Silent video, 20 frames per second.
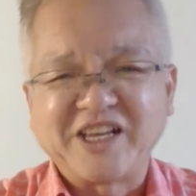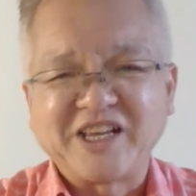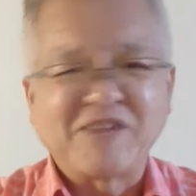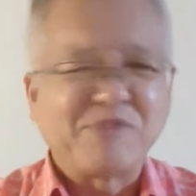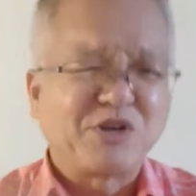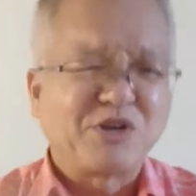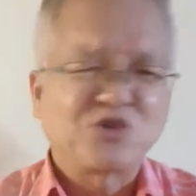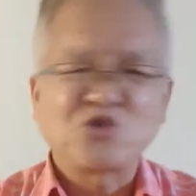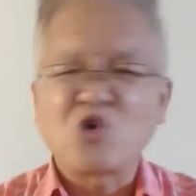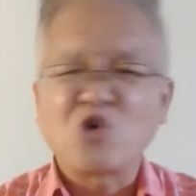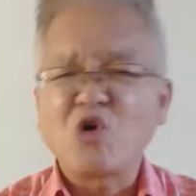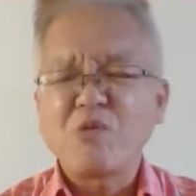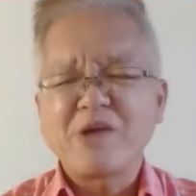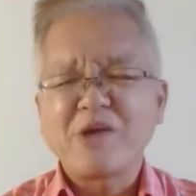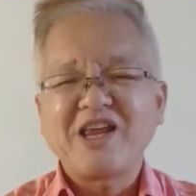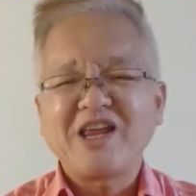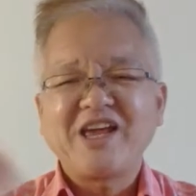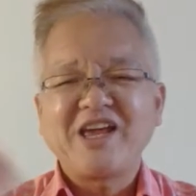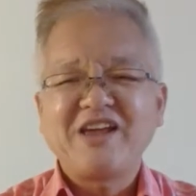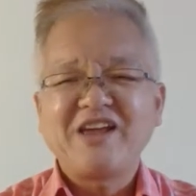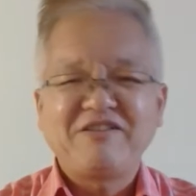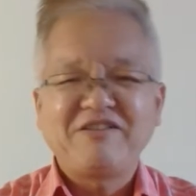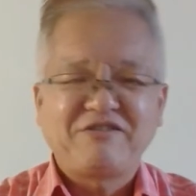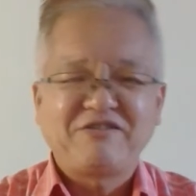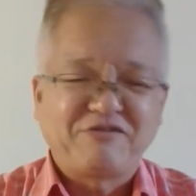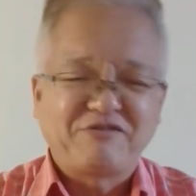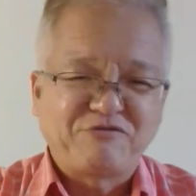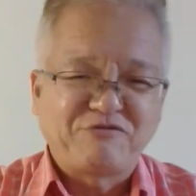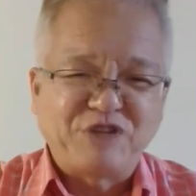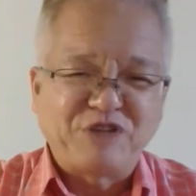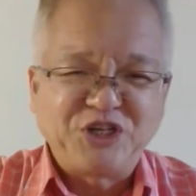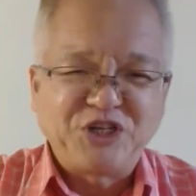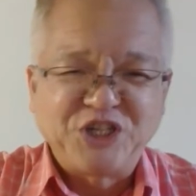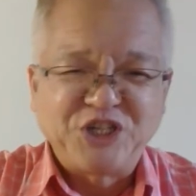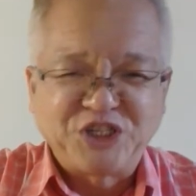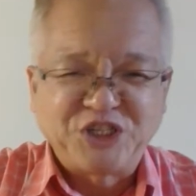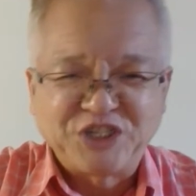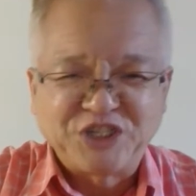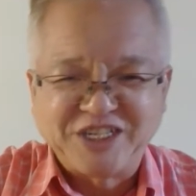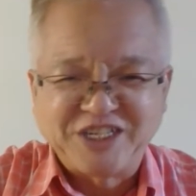there'll be so many fish
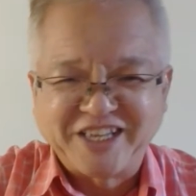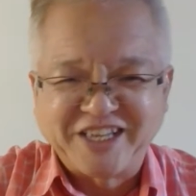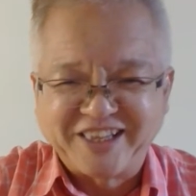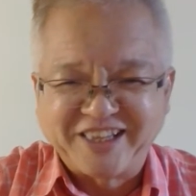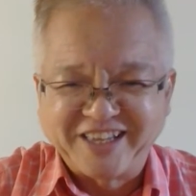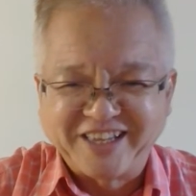dishes that